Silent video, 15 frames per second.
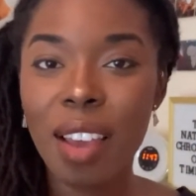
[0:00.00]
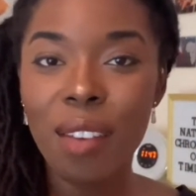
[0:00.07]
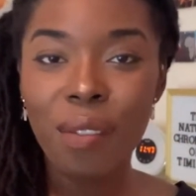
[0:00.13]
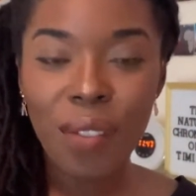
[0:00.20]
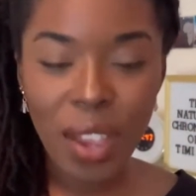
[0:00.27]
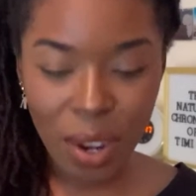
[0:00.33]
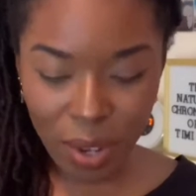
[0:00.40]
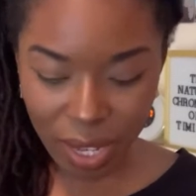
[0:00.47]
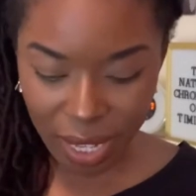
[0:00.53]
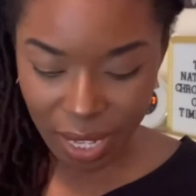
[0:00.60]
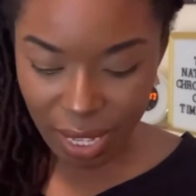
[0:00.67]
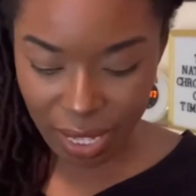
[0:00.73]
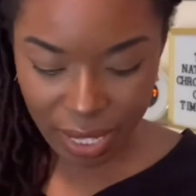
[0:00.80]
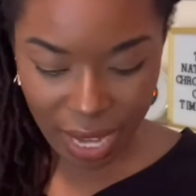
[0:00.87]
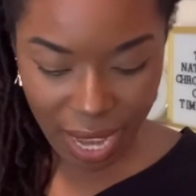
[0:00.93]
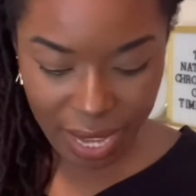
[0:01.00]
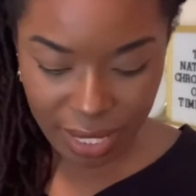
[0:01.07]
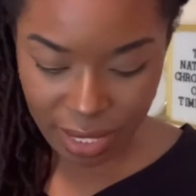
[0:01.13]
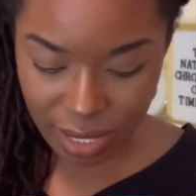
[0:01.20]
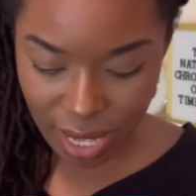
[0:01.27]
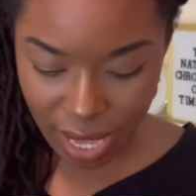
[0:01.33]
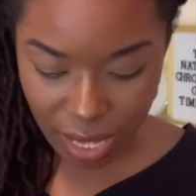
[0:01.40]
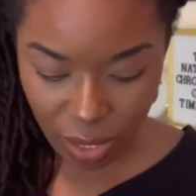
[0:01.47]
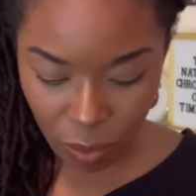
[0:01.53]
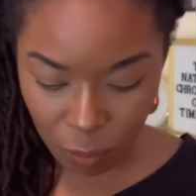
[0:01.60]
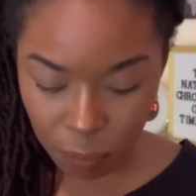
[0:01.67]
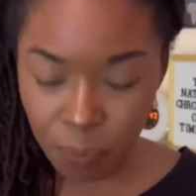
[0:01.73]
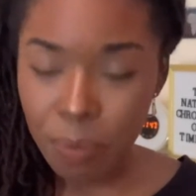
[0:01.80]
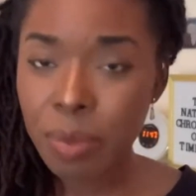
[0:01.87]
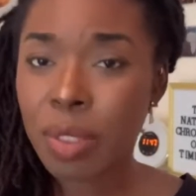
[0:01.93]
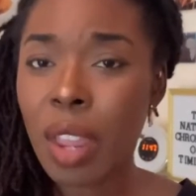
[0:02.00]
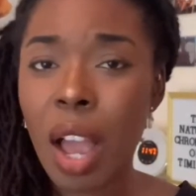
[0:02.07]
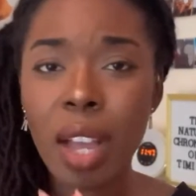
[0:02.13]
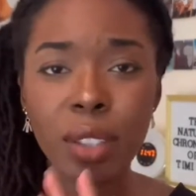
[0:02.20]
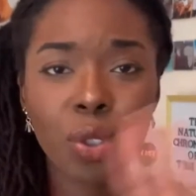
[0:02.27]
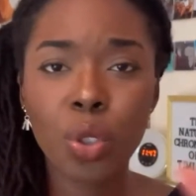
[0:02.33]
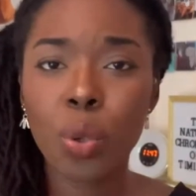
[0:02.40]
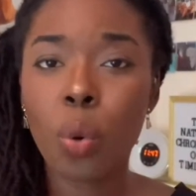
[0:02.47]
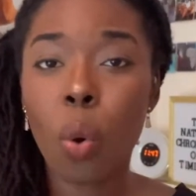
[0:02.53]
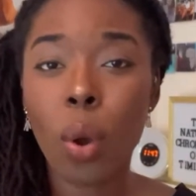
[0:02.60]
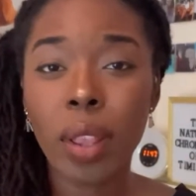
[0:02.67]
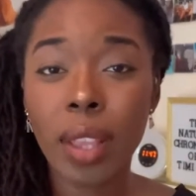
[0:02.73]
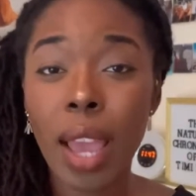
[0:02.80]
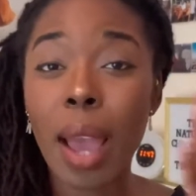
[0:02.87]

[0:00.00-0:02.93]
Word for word: very nice and not too oily.